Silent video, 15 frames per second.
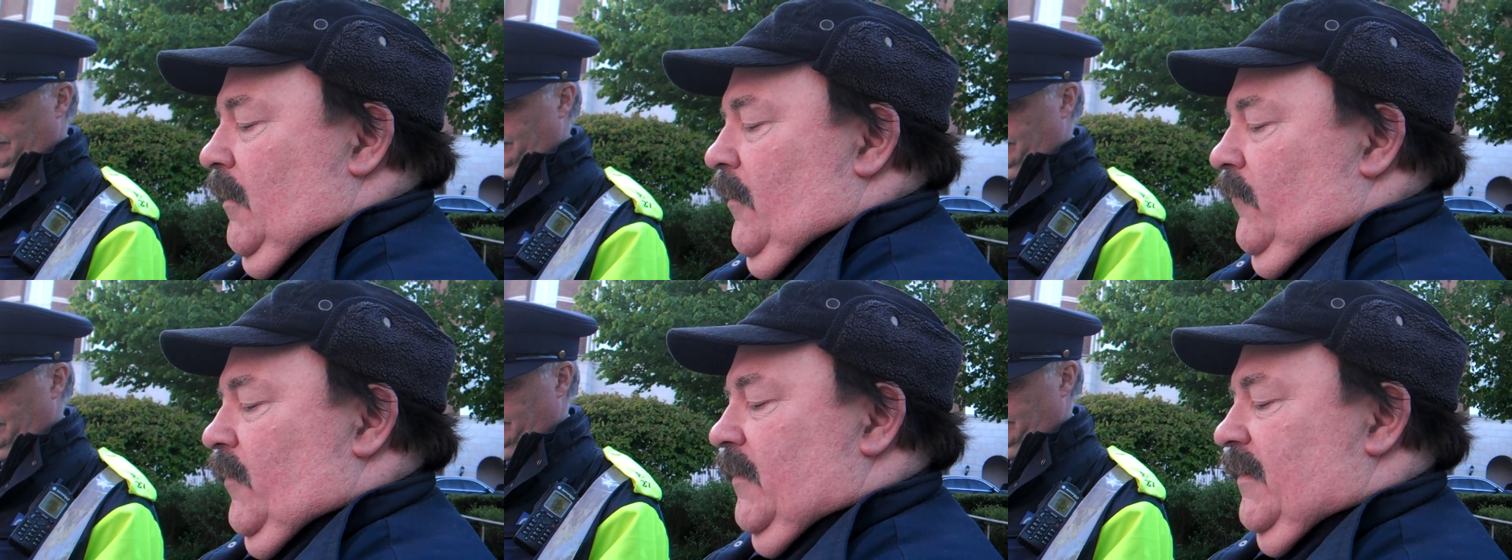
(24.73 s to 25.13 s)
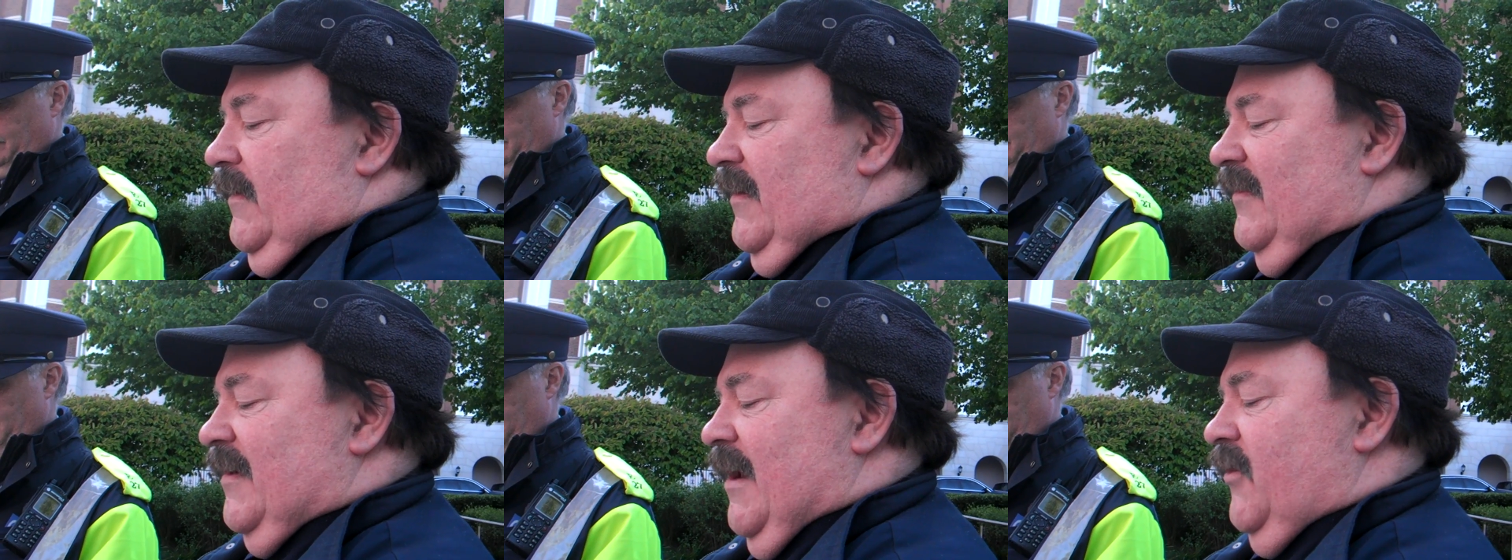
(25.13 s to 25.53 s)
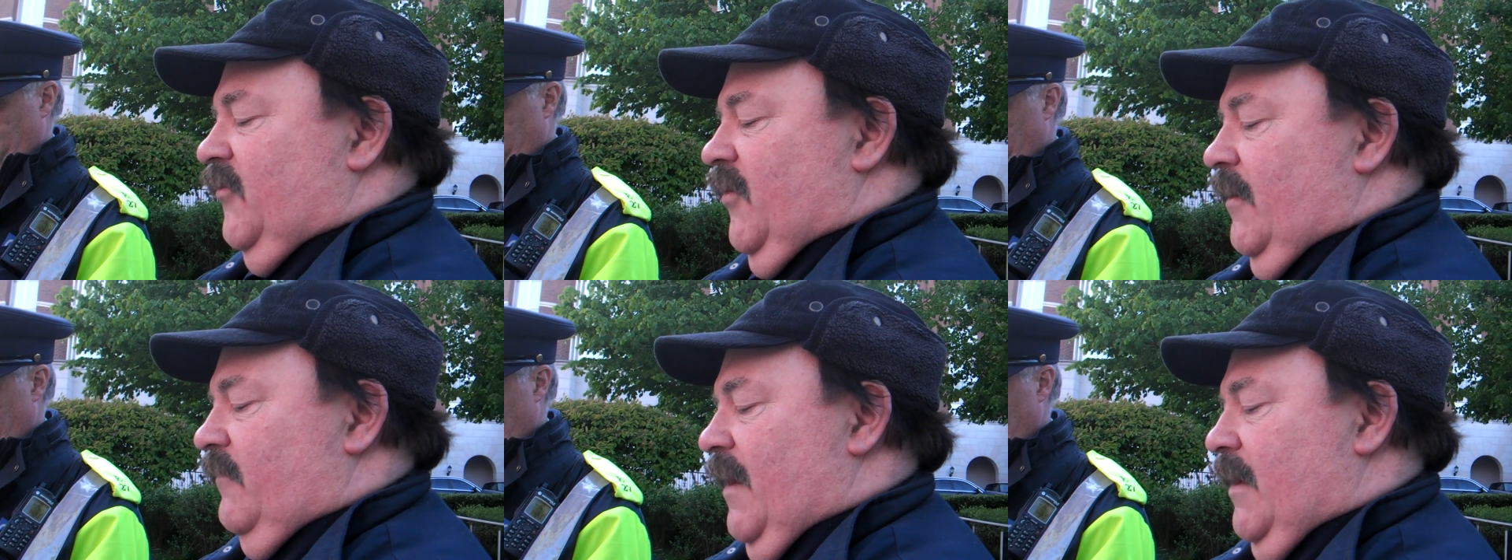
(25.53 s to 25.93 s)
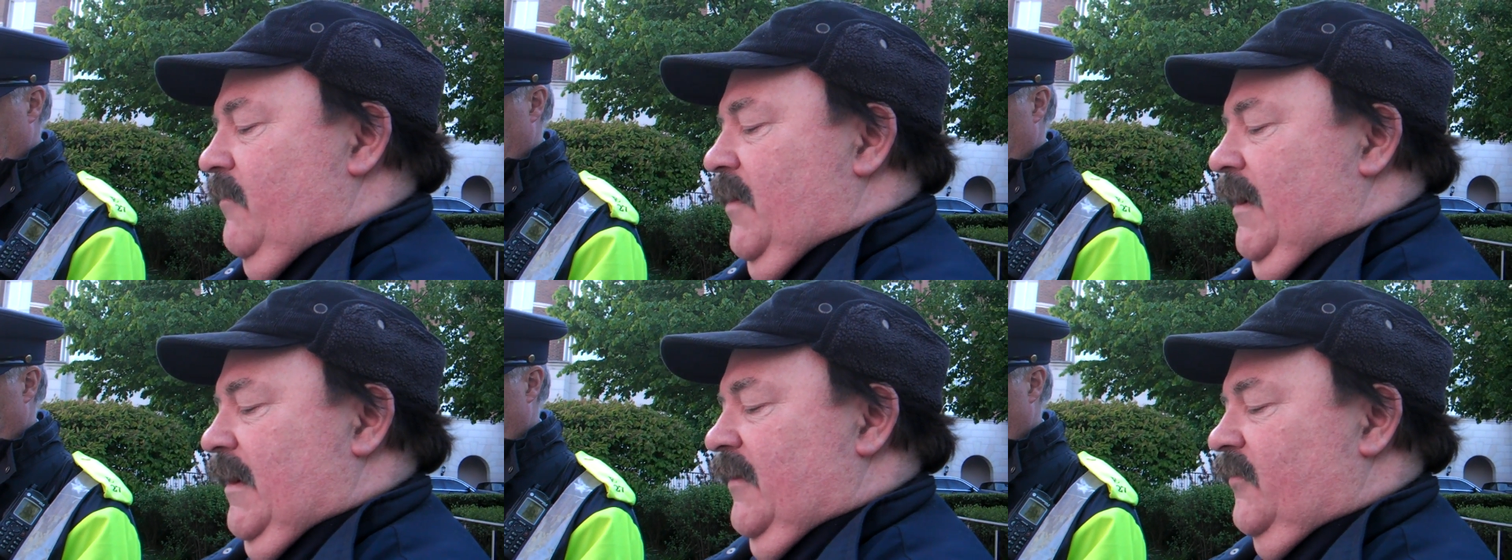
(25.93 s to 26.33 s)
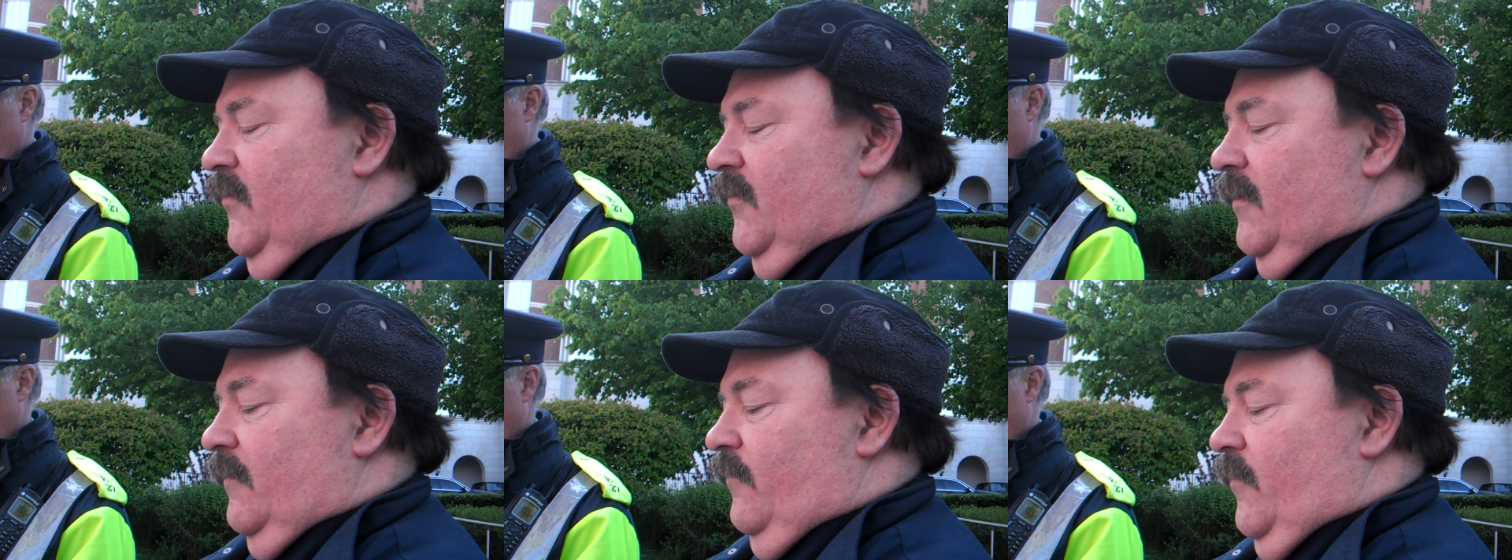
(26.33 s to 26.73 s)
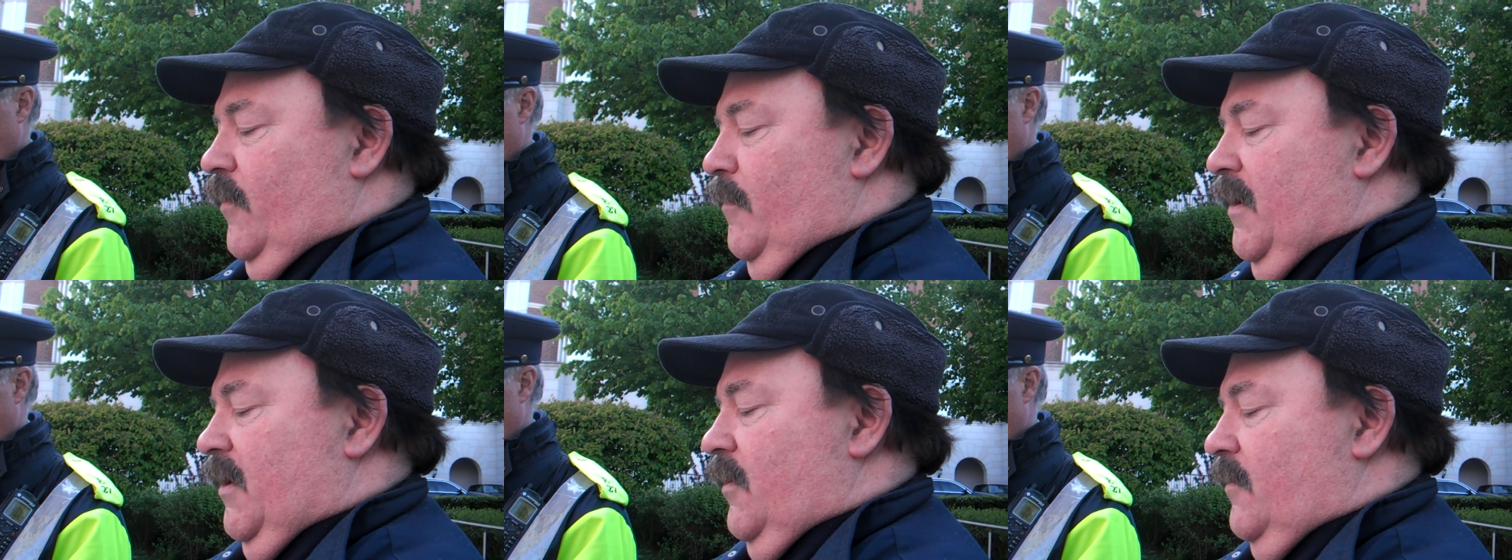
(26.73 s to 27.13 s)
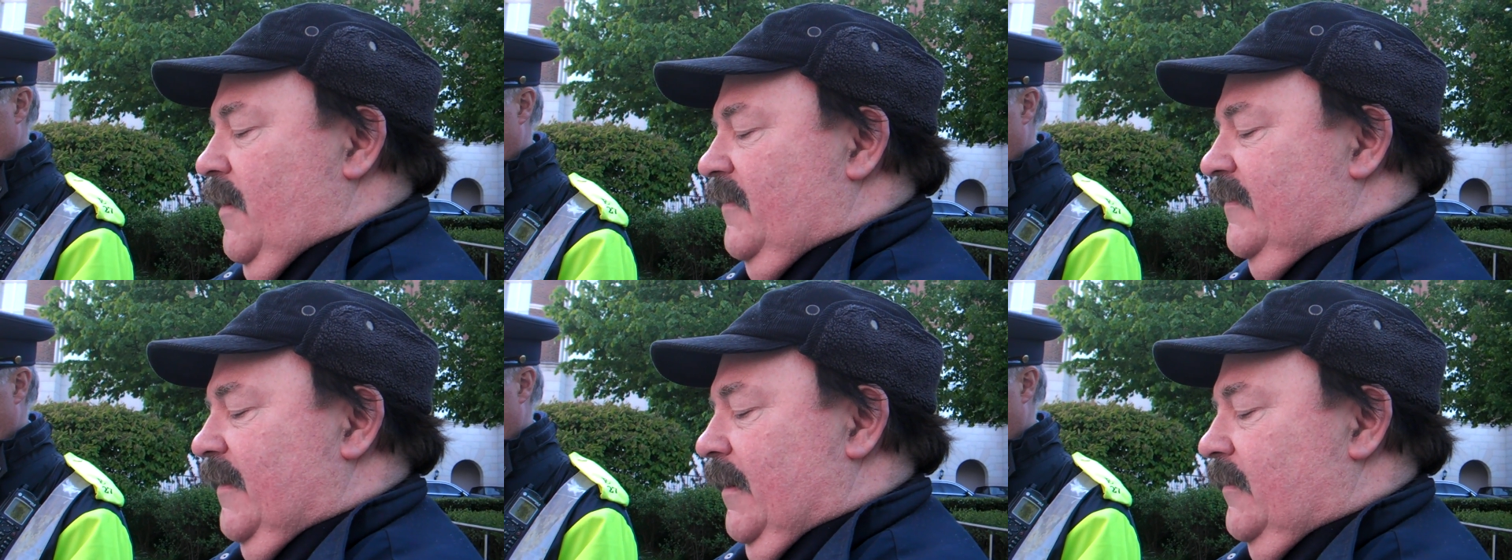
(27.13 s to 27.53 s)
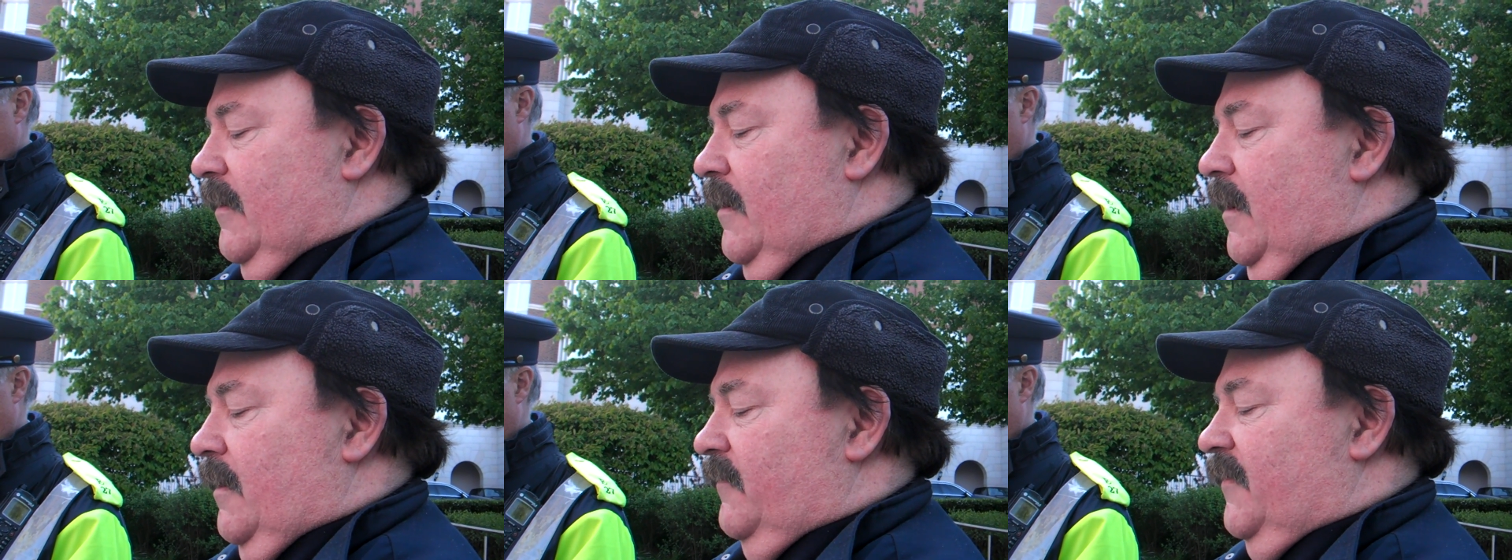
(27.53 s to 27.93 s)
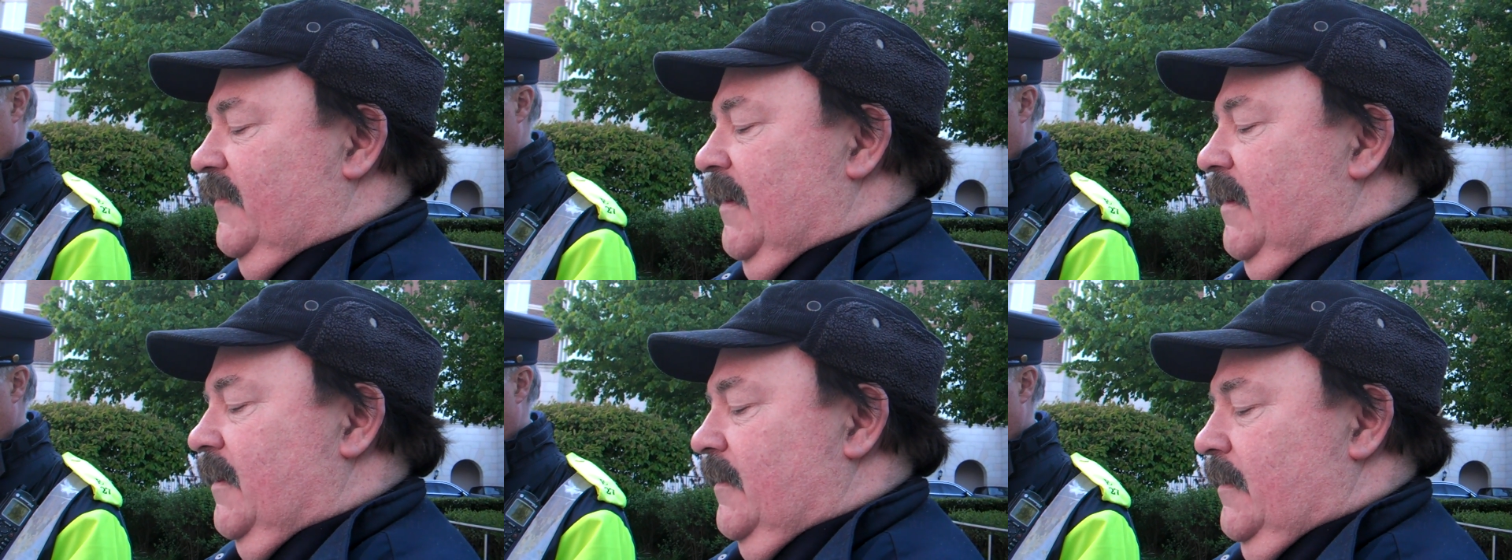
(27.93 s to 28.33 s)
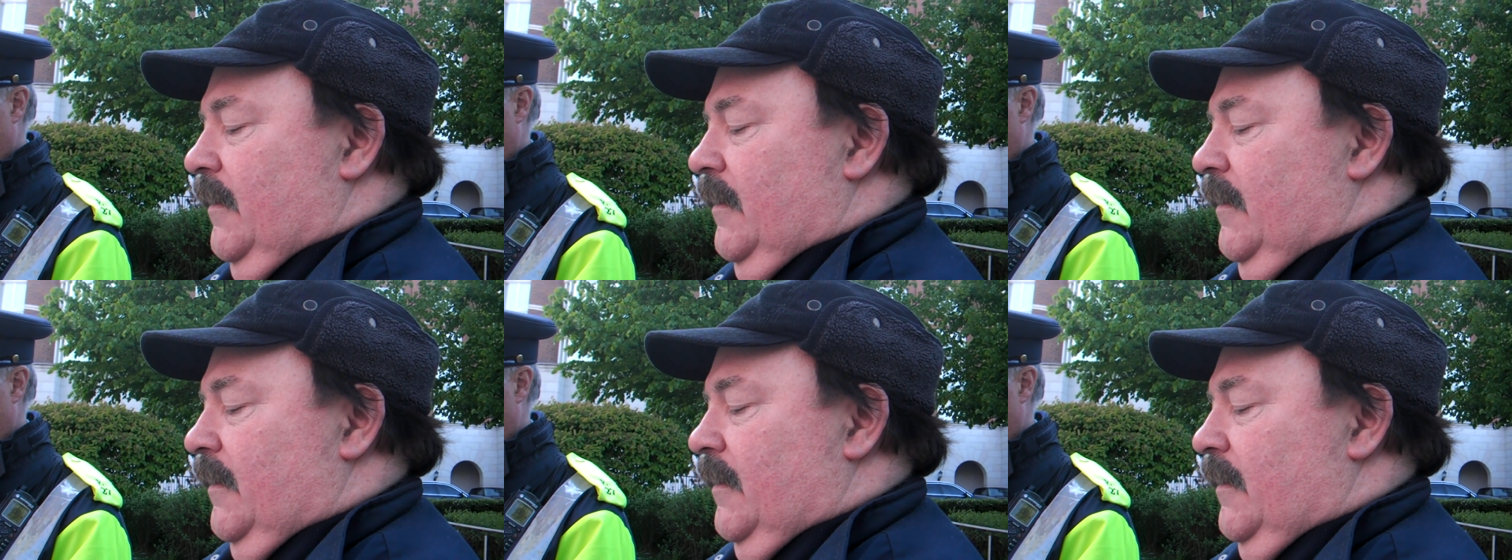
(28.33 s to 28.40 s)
for the detention of Henry Kissinger, former US Secretary of State,